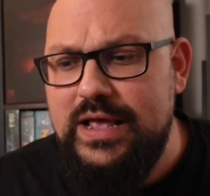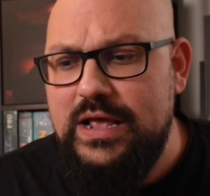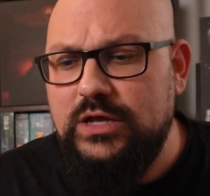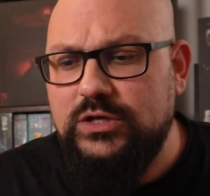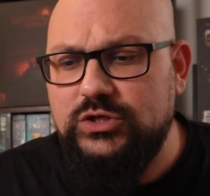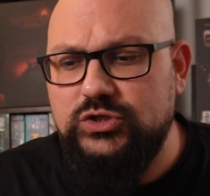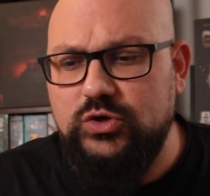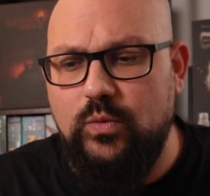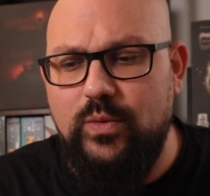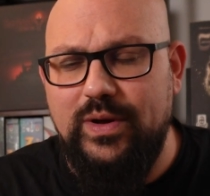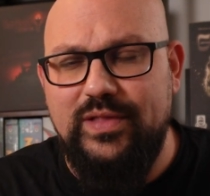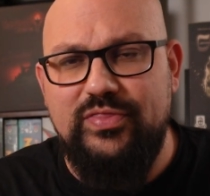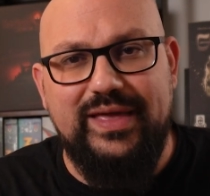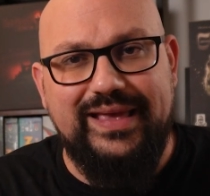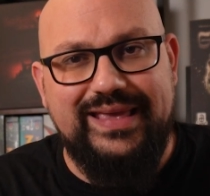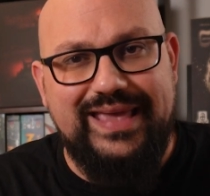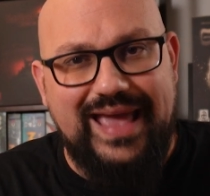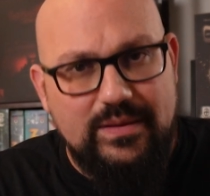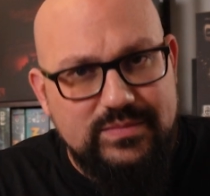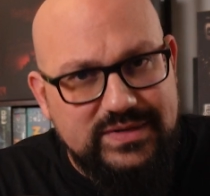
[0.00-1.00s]
so when the
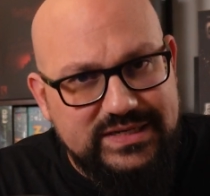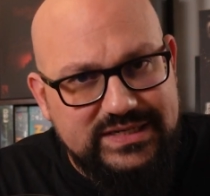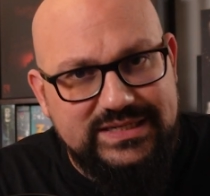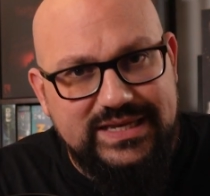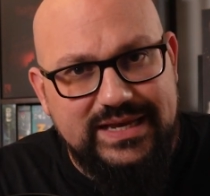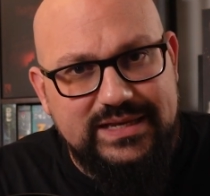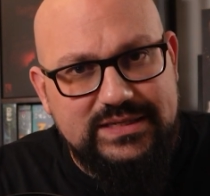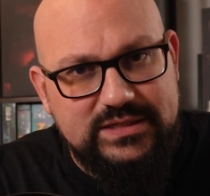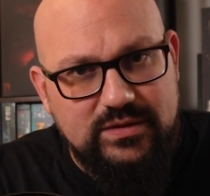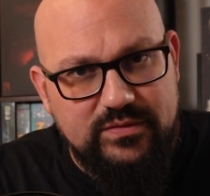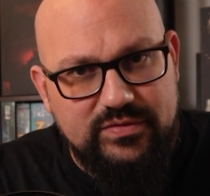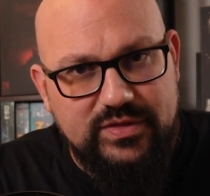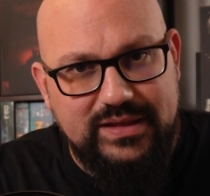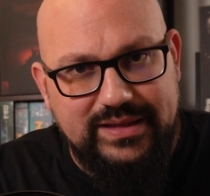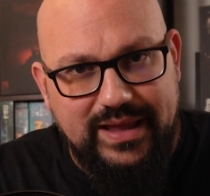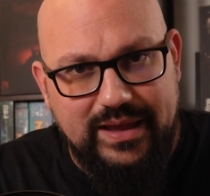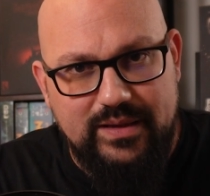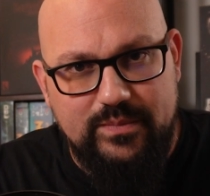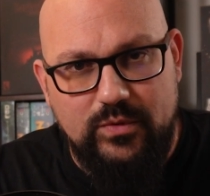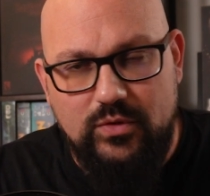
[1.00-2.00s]
game sits on the
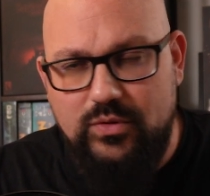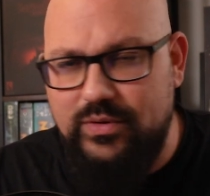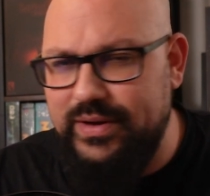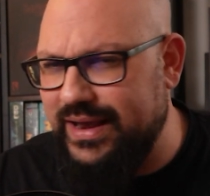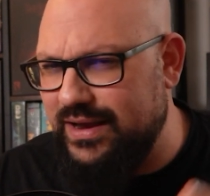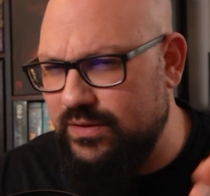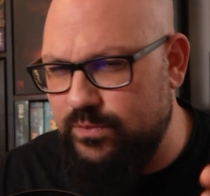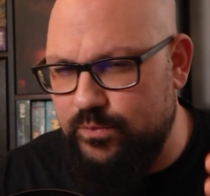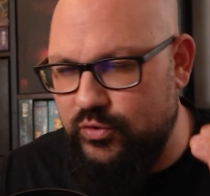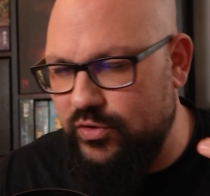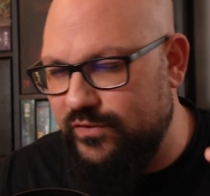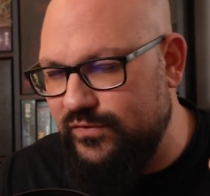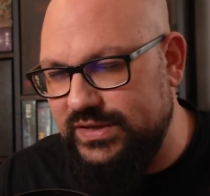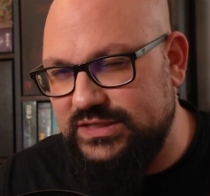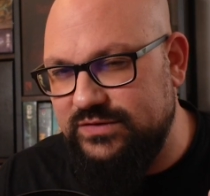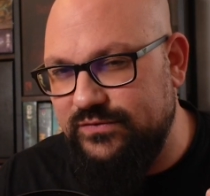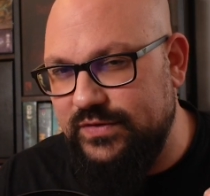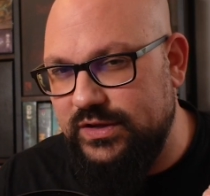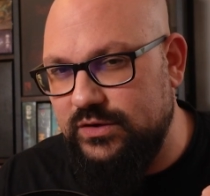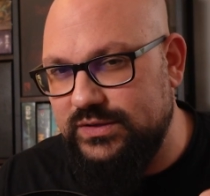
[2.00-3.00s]
table, in
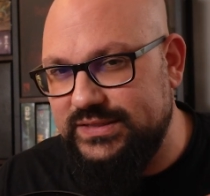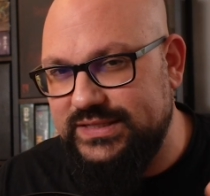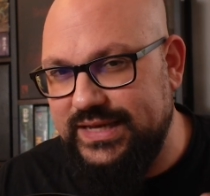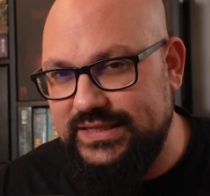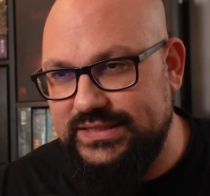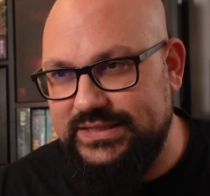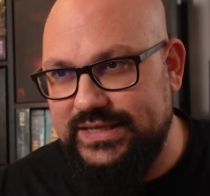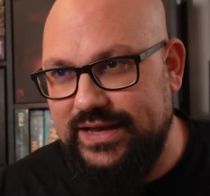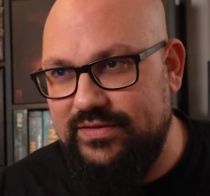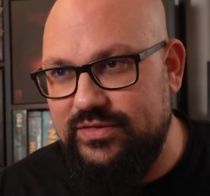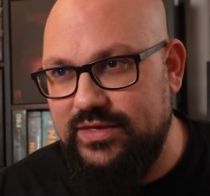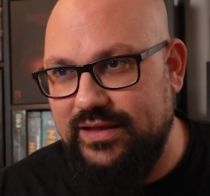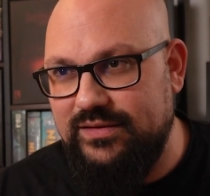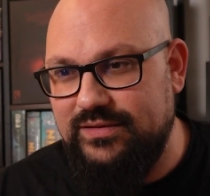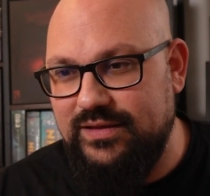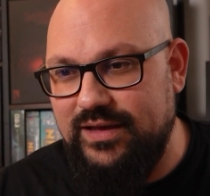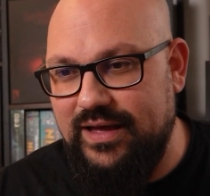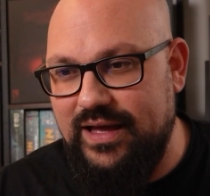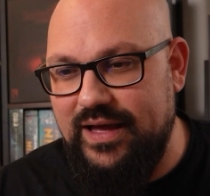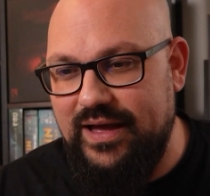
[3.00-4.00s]
previous videos I said
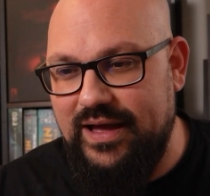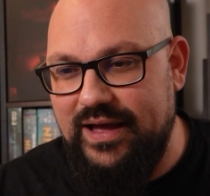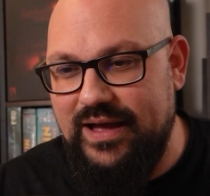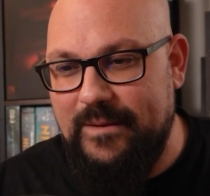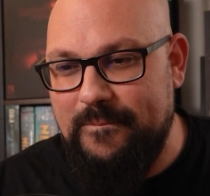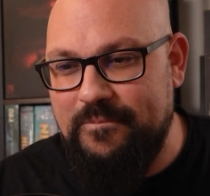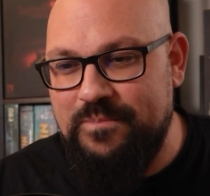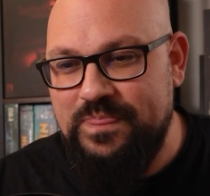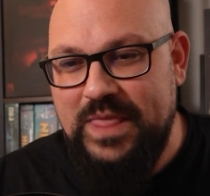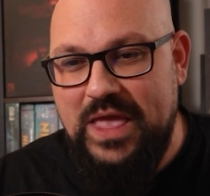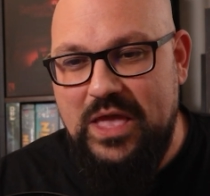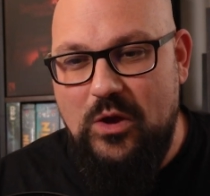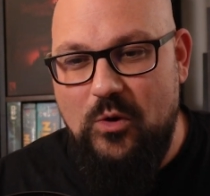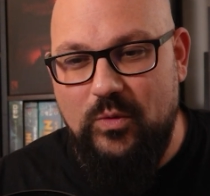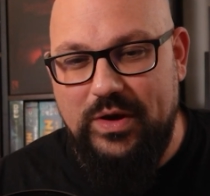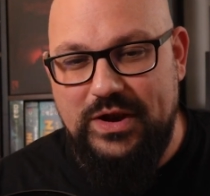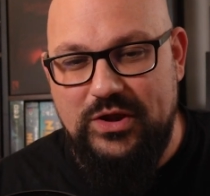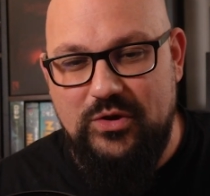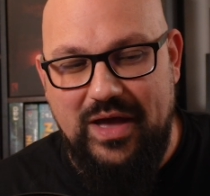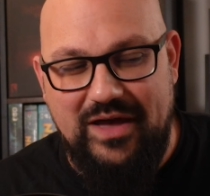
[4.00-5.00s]
that
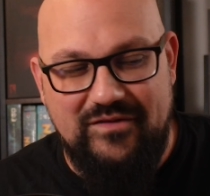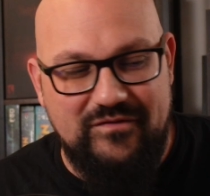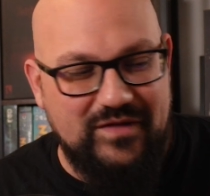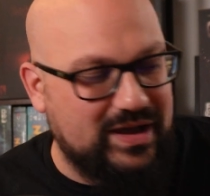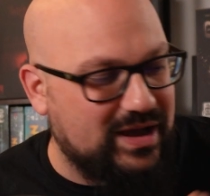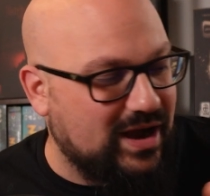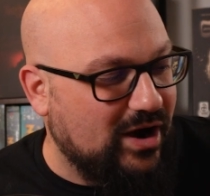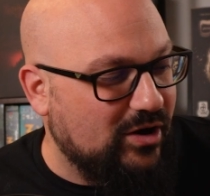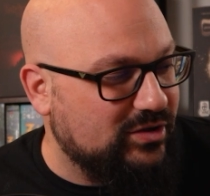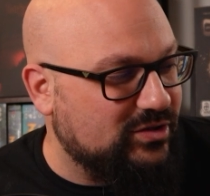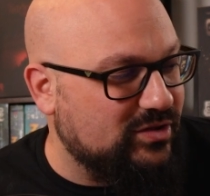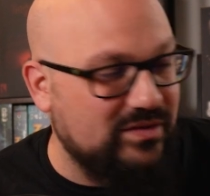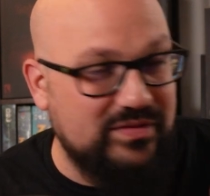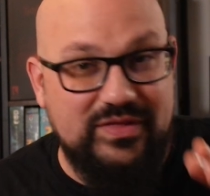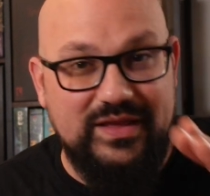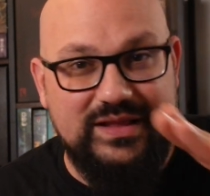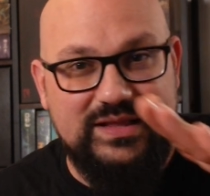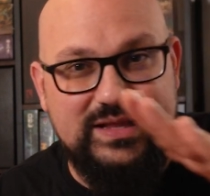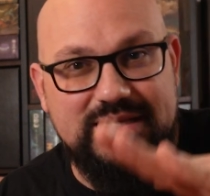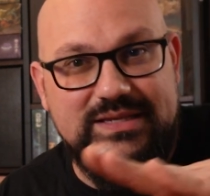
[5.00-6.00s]
when you have a carton
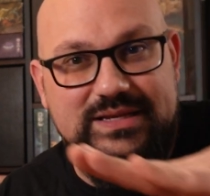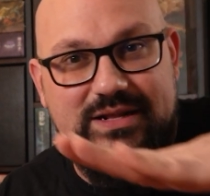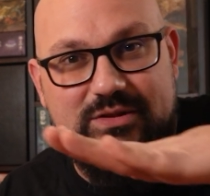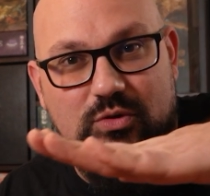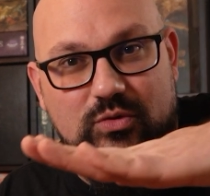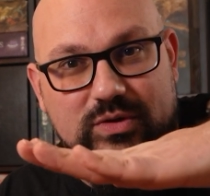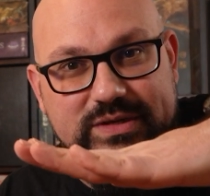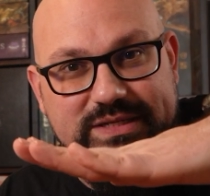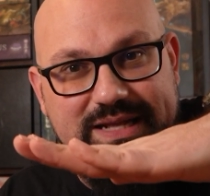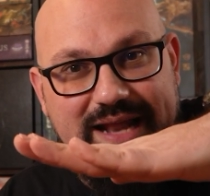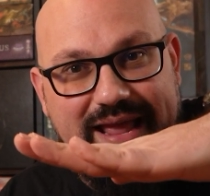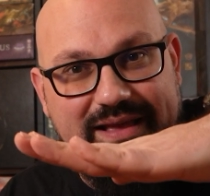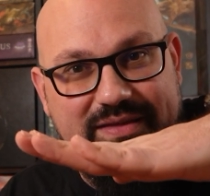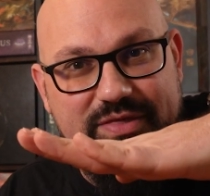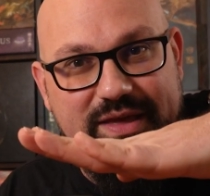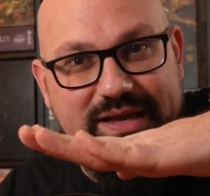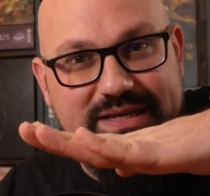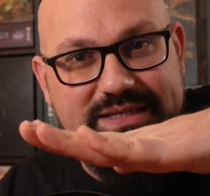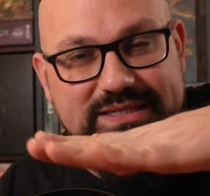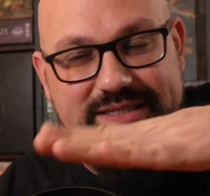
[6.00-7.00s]
that it looks like
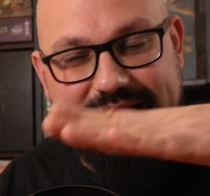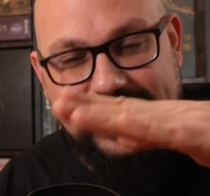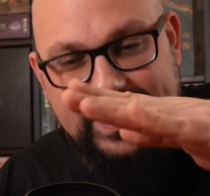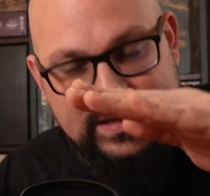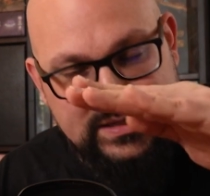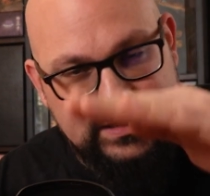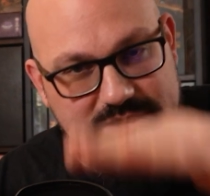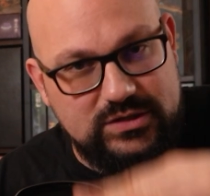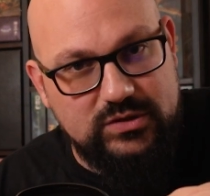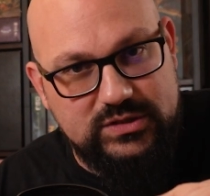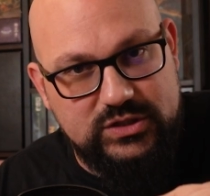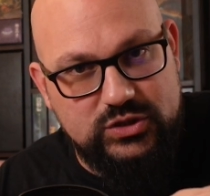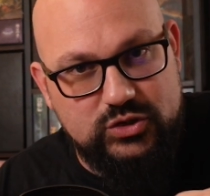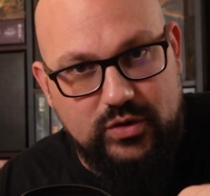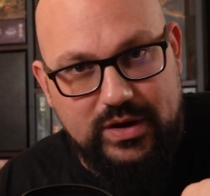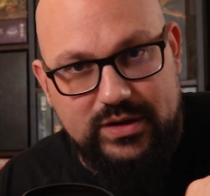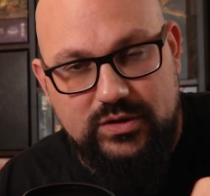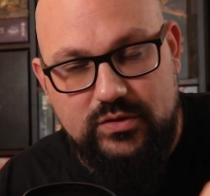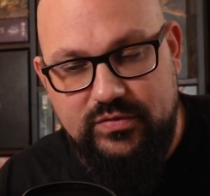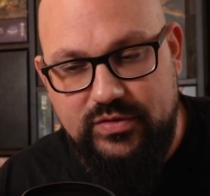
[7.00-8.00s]
this and it's not
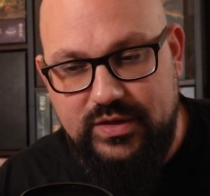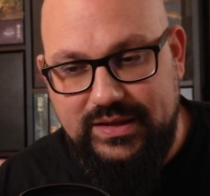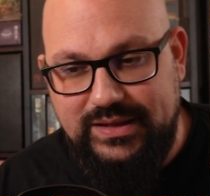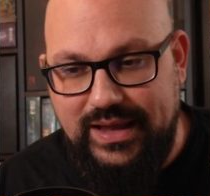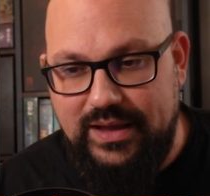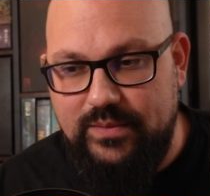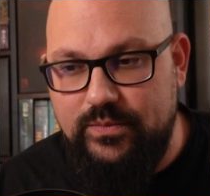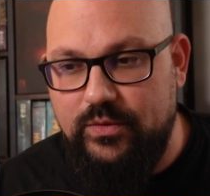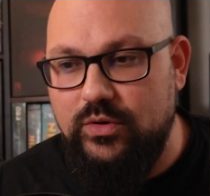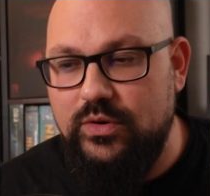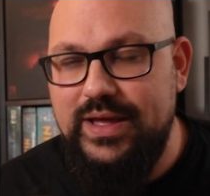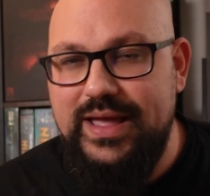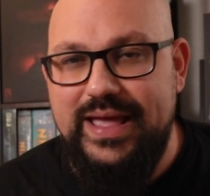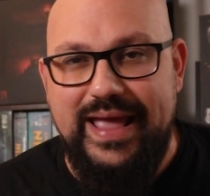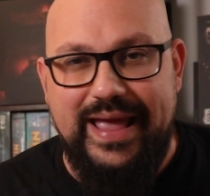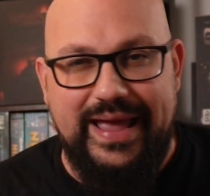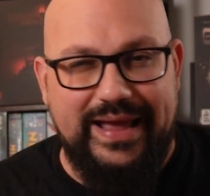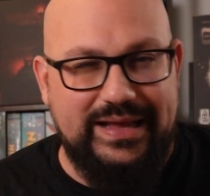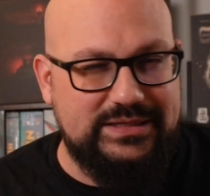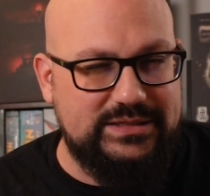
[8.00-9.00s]
straight on the table,
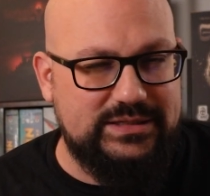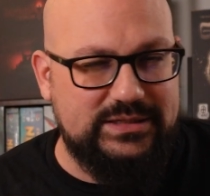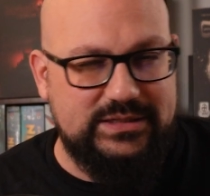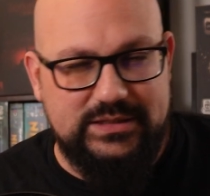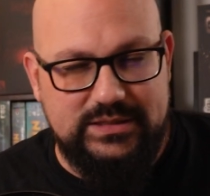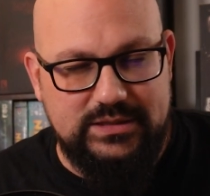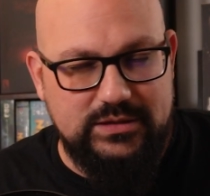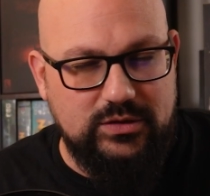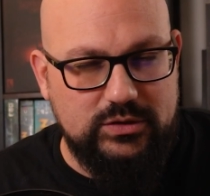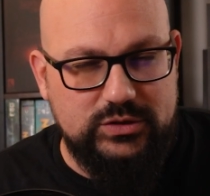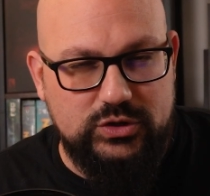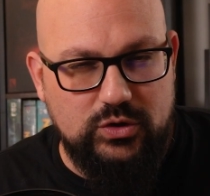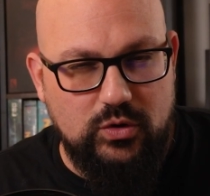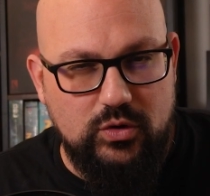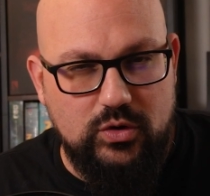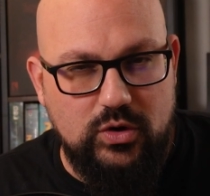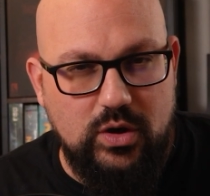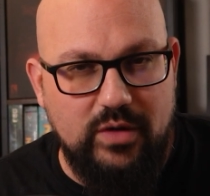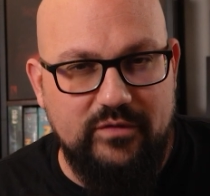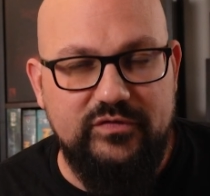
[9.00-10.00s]
it's not so
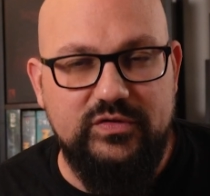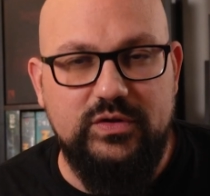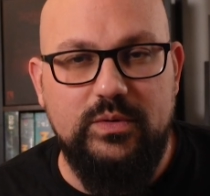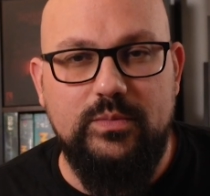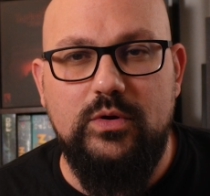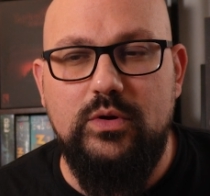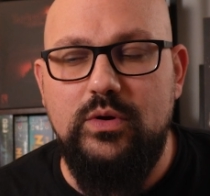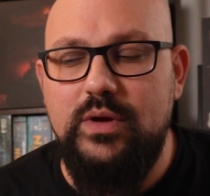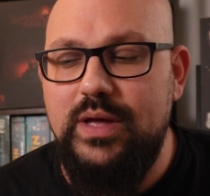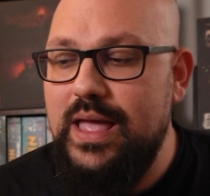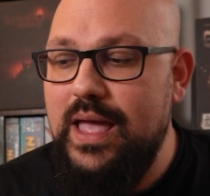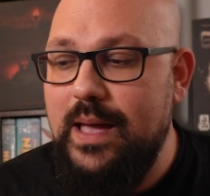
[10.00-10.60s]
comfortable.